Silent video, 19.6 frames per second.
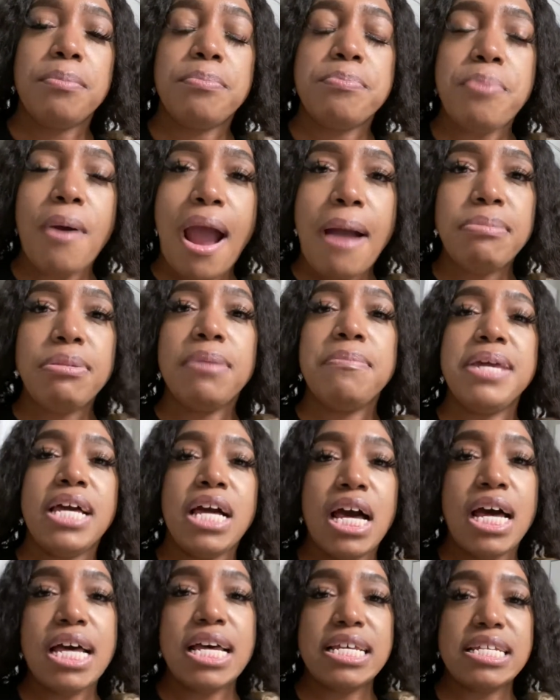Probably
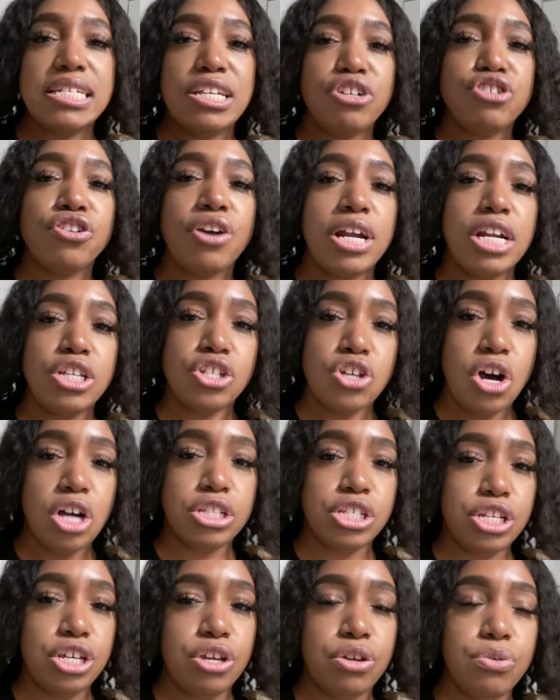because they're trying to talk
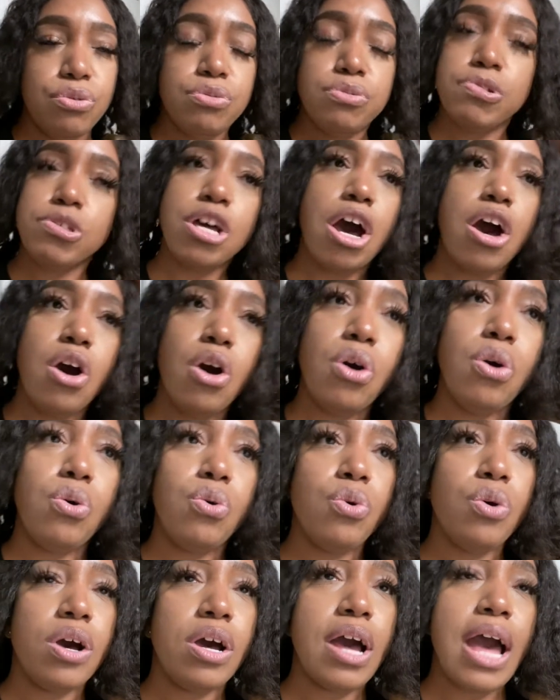to you.
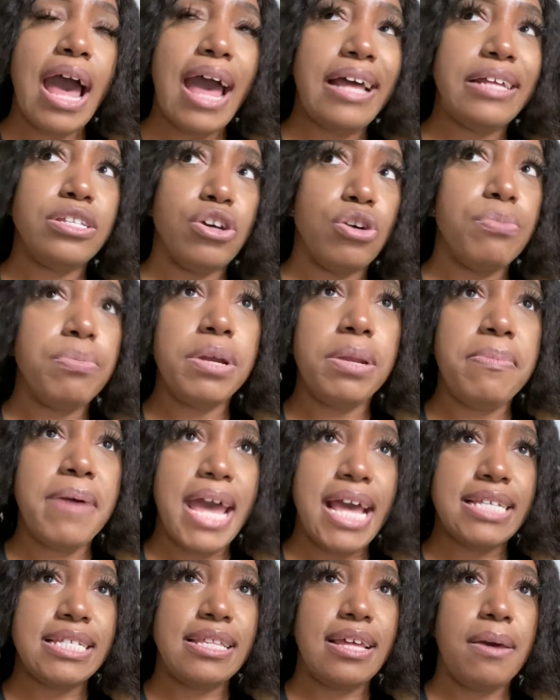So I don't put it
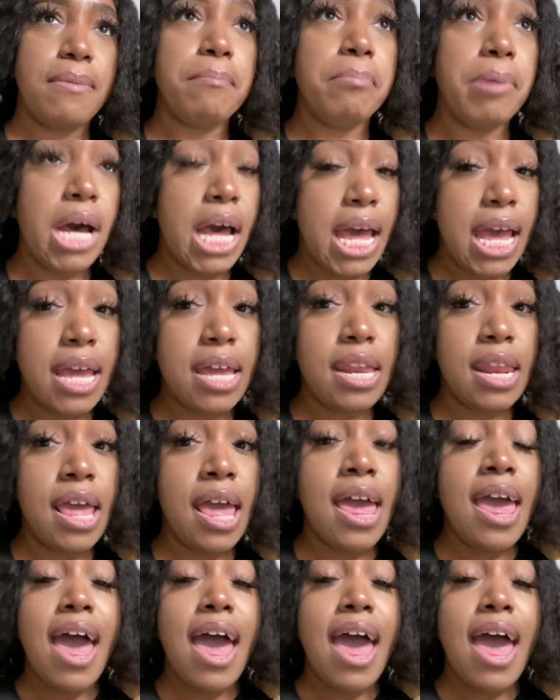past them, but.